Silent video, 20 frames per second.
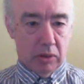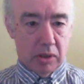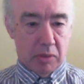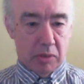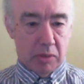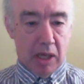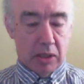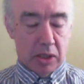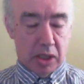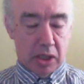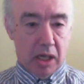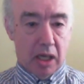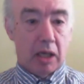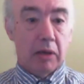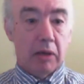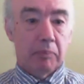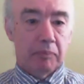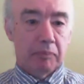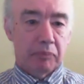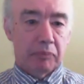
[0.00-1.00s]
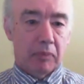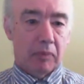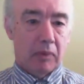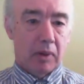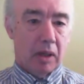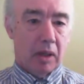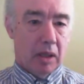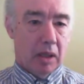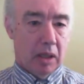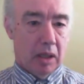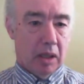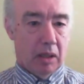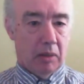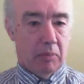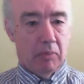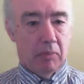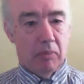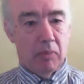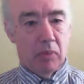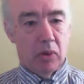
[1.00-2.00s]
Smart Sig,
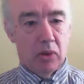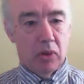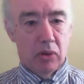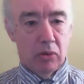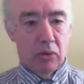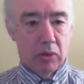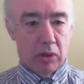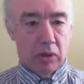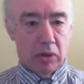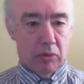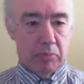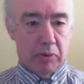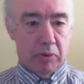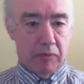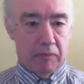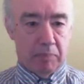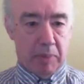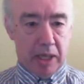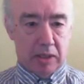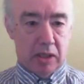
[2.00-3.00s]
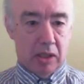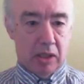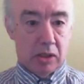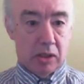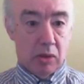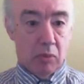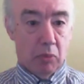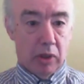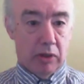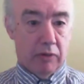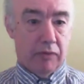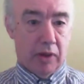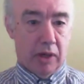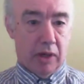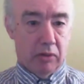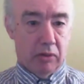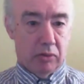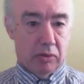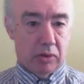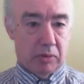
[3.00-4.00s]
who were a group of bettors, and one of
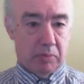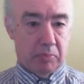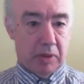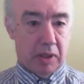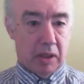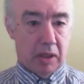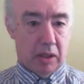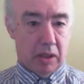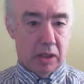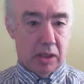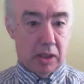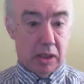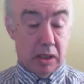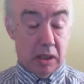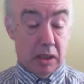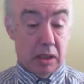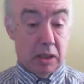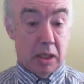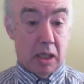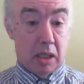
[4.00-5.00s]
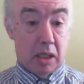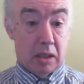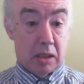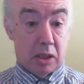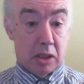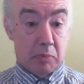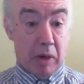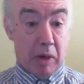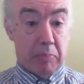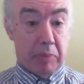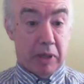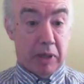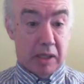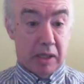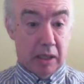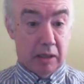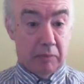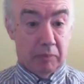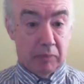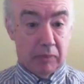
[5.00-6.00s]
those guys did spread
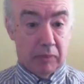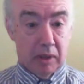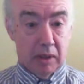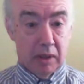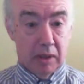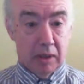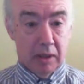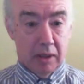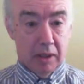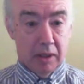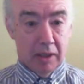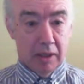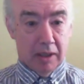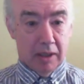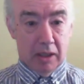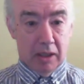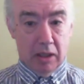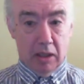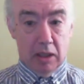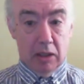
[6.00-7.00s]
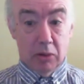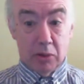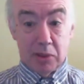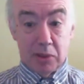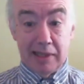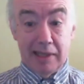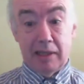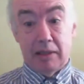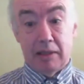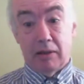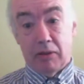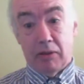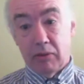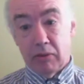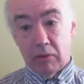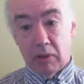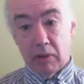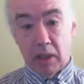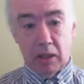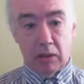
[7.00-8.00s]
betting. And I looked at it and I
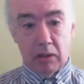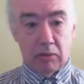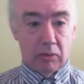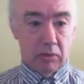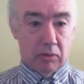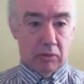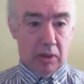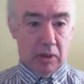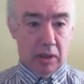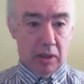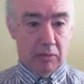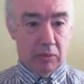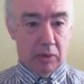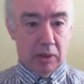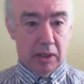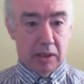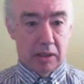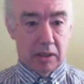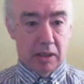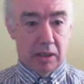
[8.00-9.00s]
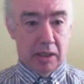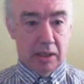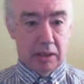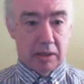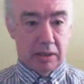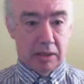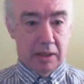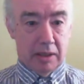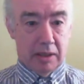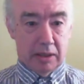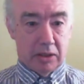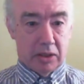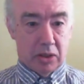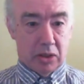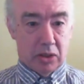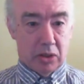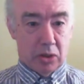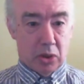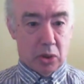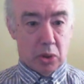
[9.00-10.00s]
thought, oh, all right, well, let's
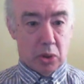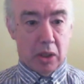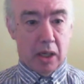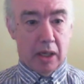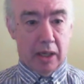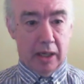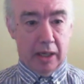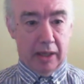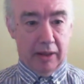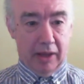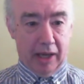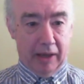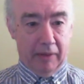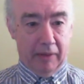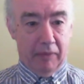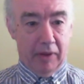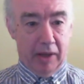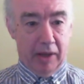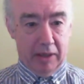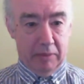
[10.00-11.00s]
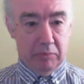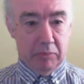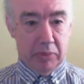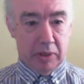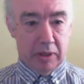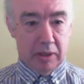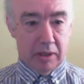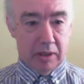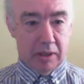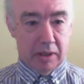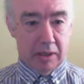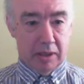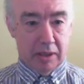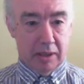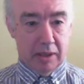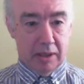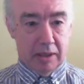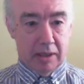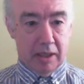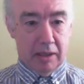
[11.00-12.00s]
try that then, because
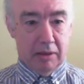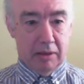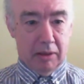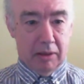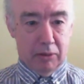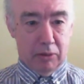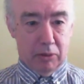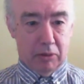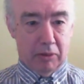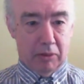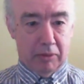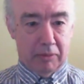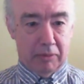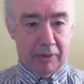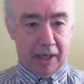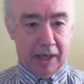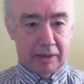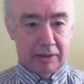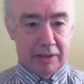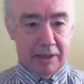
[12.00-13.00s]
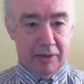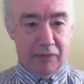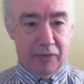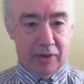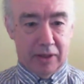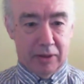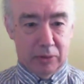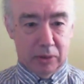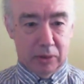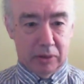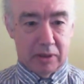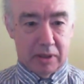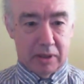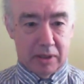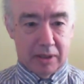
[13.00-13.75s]
it didn't look that difficult,